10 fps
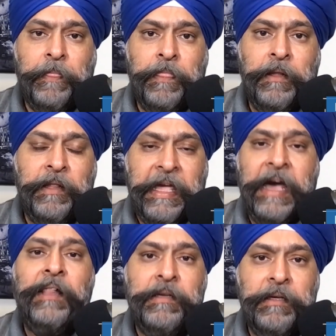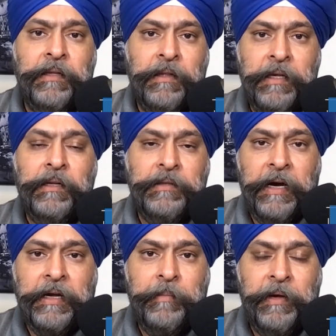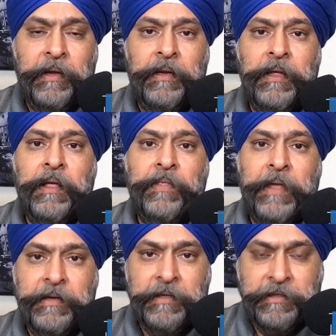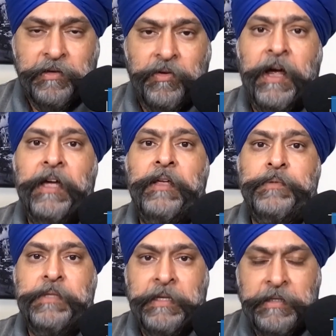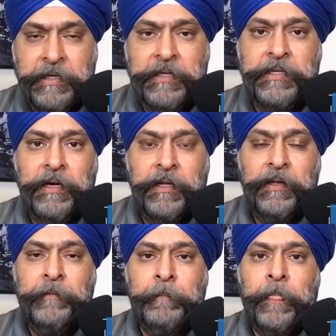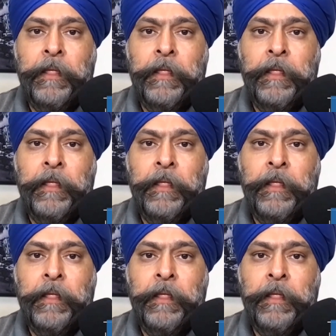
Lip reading: the legality, the legal document that describes in detail